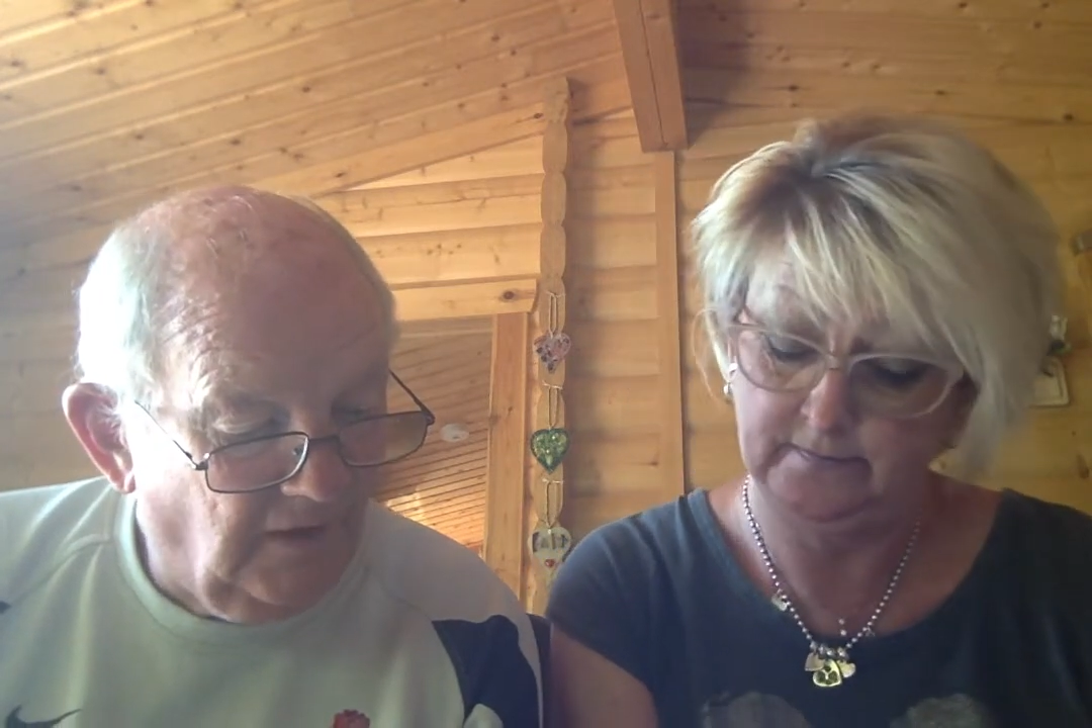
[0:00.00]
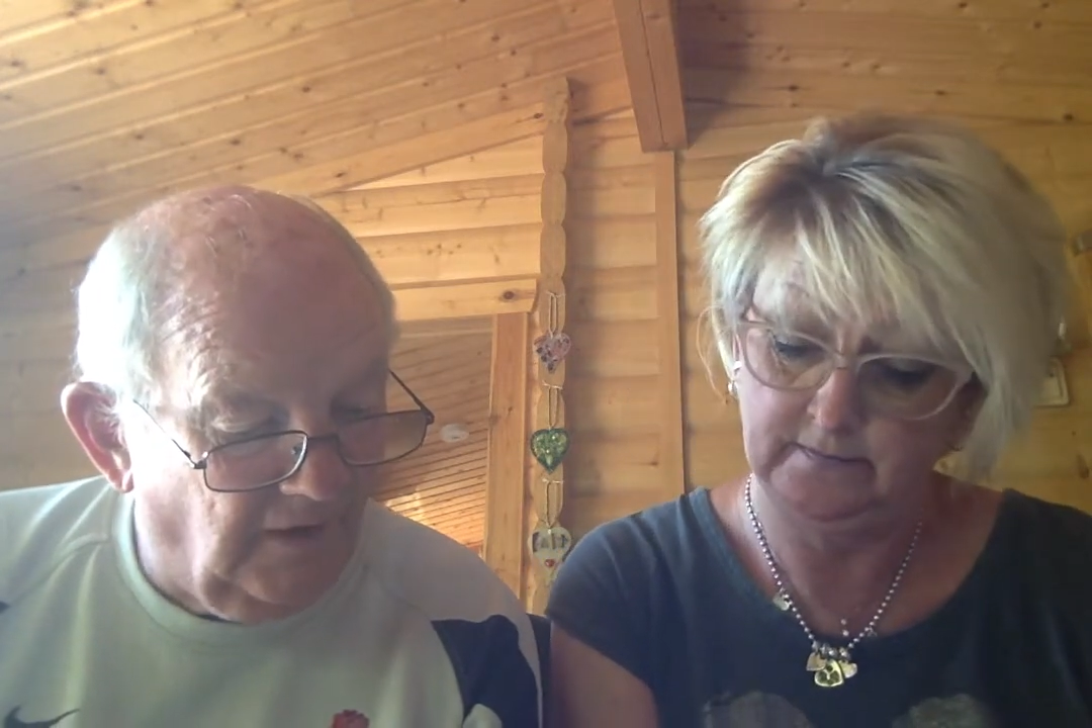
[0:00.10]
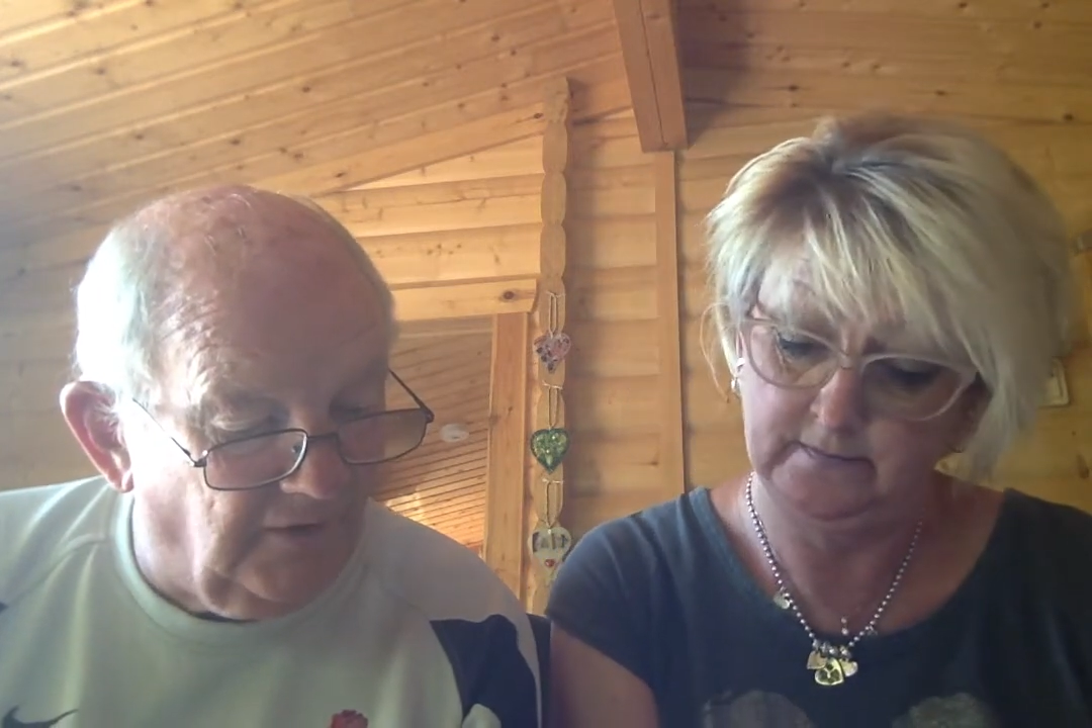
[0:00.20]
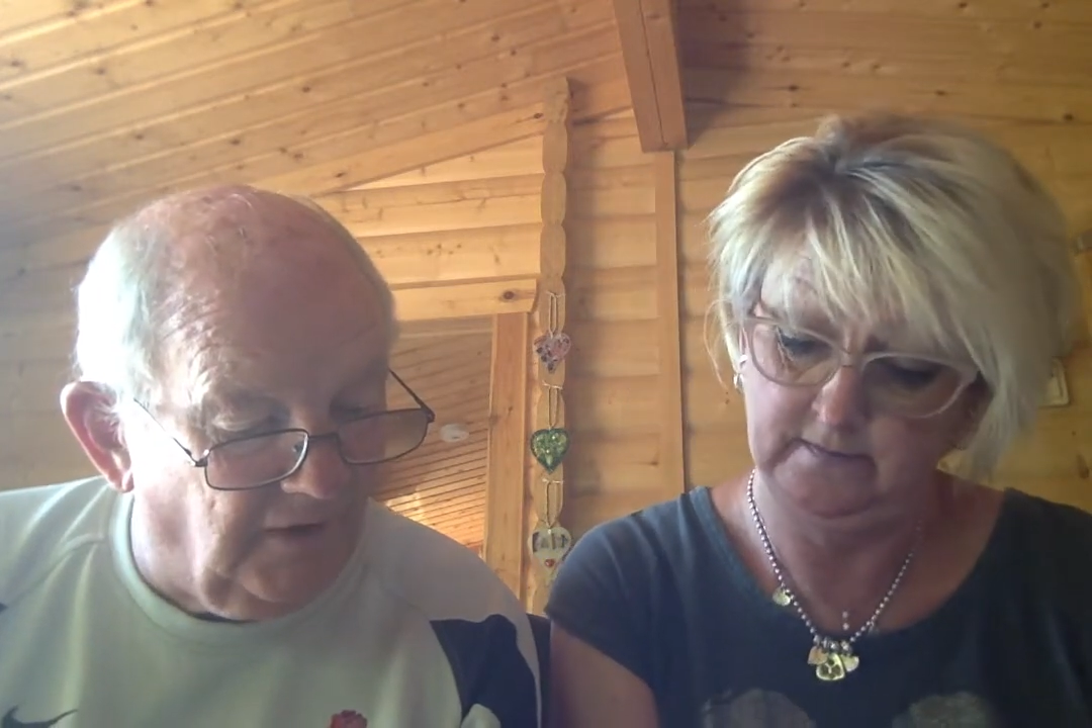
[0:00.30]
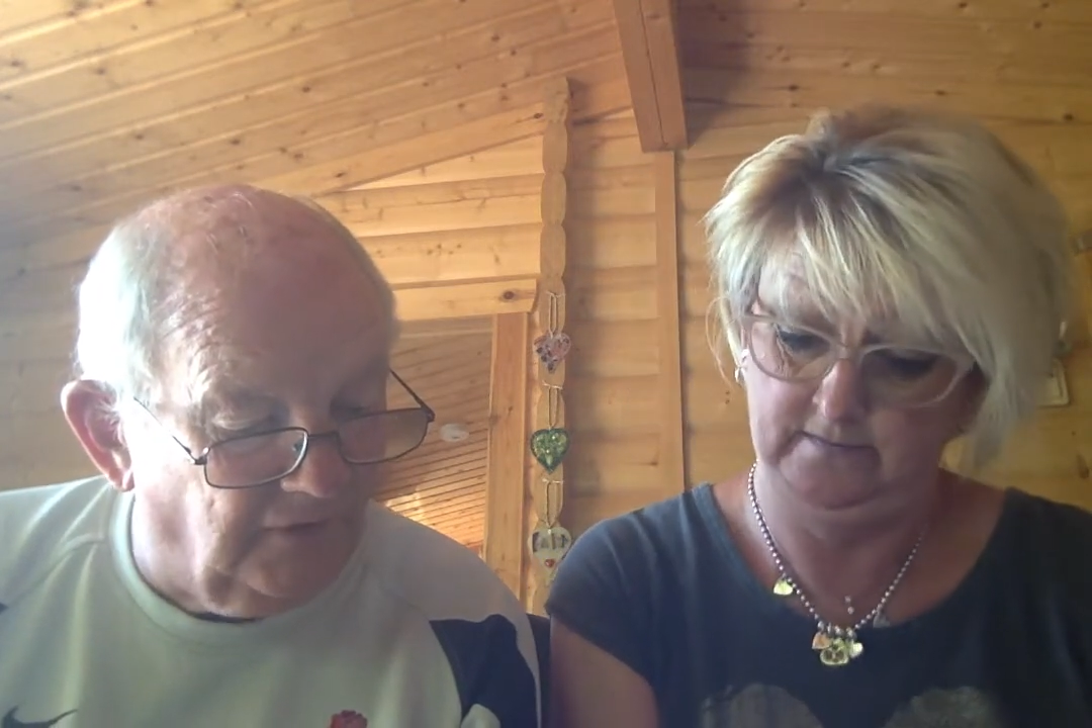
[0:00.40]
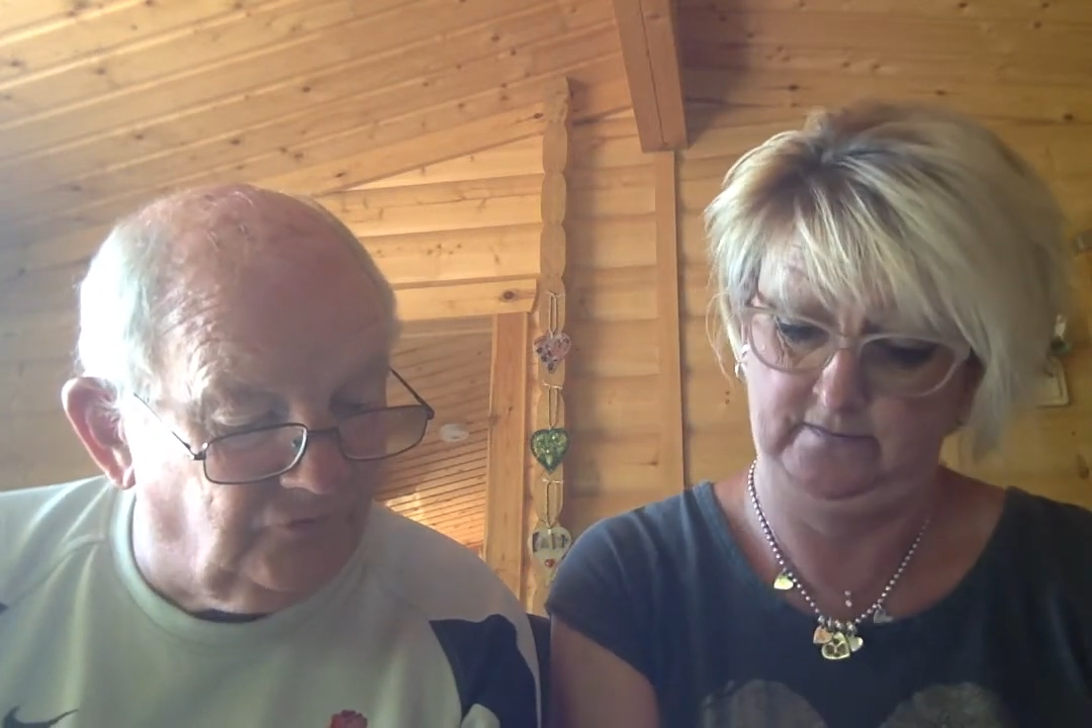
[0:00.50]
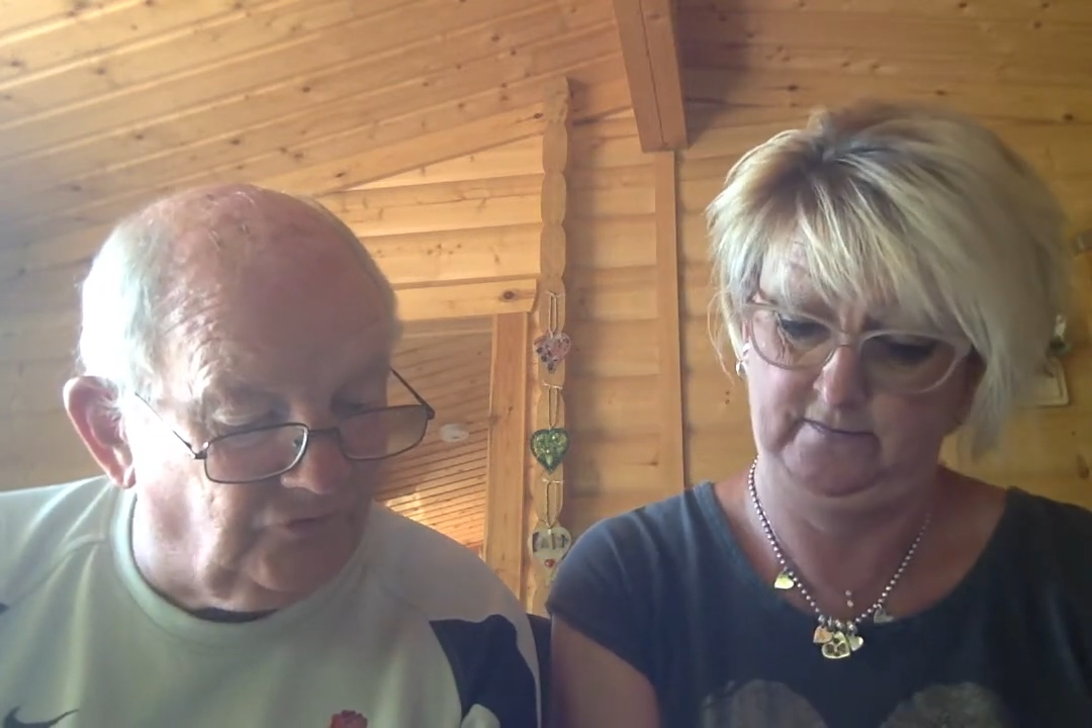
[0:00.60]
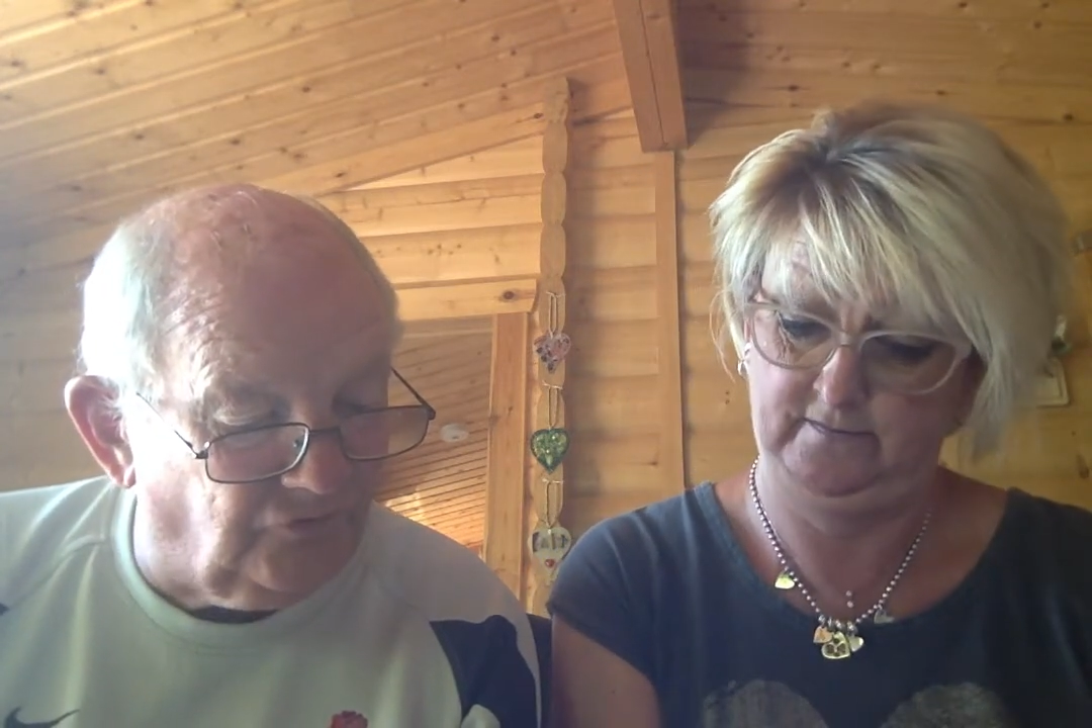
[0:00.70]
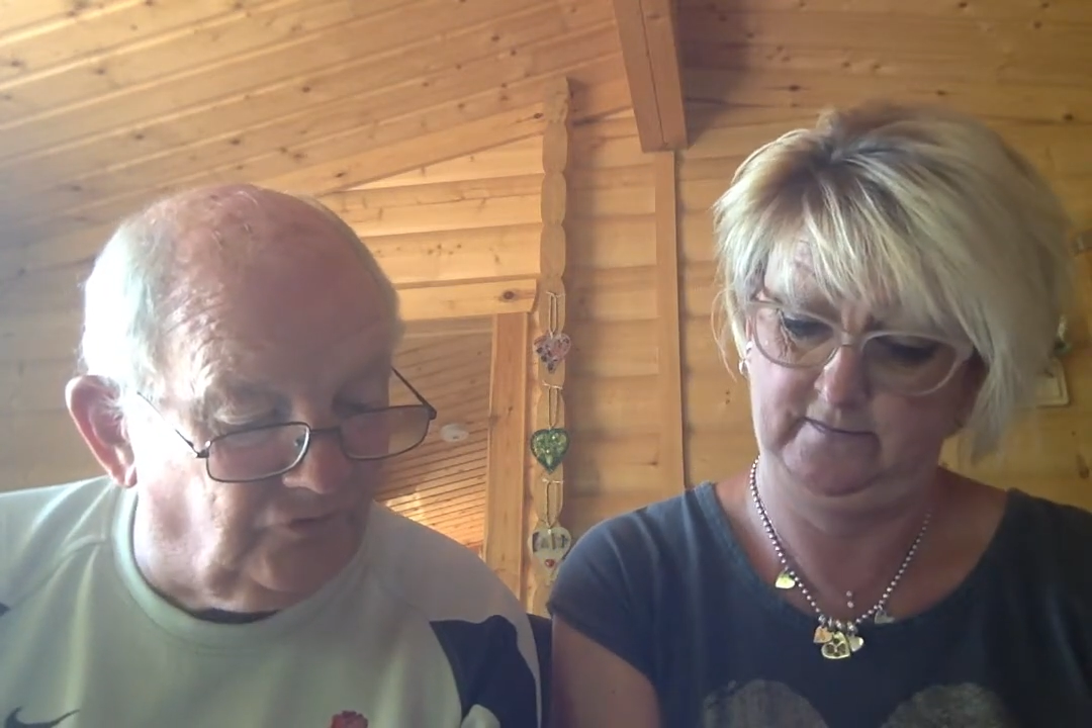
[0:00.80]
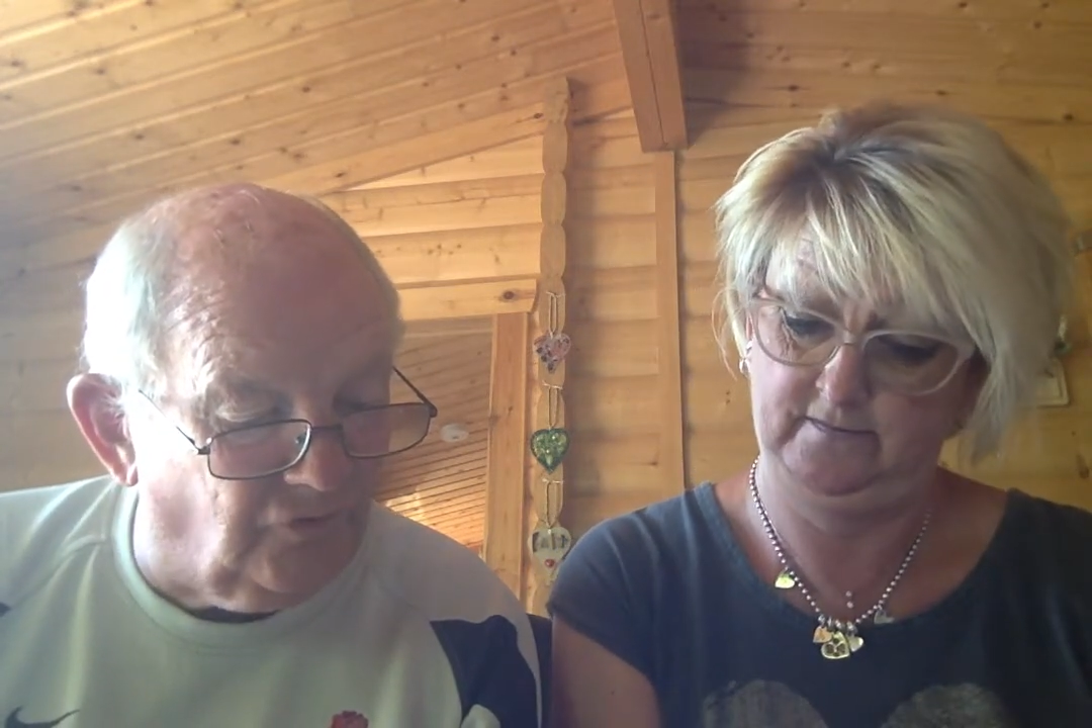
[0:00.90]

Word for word: And I've just